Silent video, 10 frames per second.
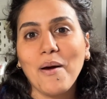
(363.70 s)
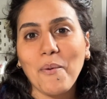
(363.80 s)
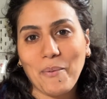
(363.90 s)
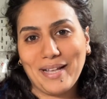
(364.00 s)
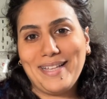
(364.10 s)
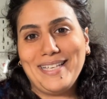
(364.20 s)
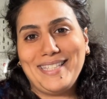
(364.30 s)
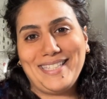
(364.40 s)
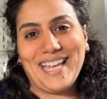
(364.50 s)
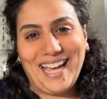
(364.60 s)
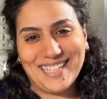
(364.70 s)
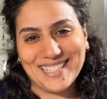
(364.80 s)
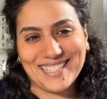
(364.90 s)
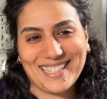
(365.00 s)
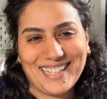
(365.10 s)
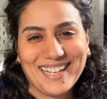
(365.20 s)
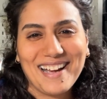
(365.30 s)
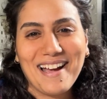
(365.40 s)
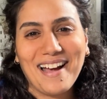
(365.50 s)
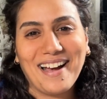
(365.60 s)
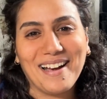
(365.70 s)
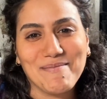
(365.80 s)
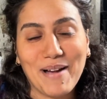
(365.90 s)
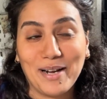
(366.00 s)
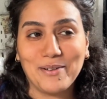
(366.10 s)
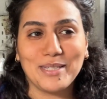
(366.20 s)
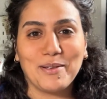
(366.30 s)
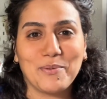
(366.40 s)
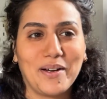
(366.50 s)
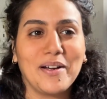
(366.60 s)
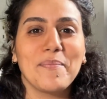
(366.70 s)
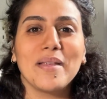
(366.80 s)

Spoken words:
with this desk. I know it sounds weird,